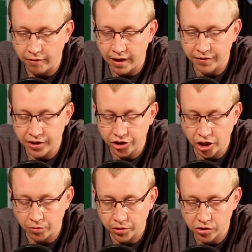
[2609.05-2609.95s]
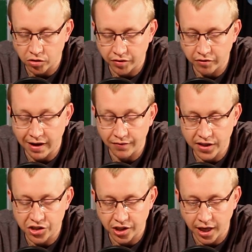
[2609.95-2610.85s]
around this show and stuff and around
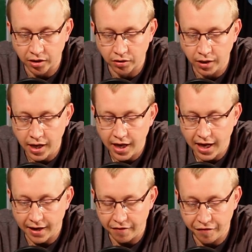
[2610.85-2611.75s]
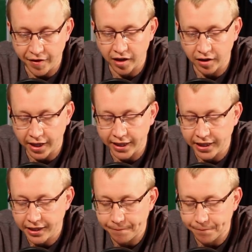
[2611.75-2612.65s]
this channel. And I feel
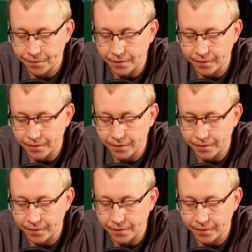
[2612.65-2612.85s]
like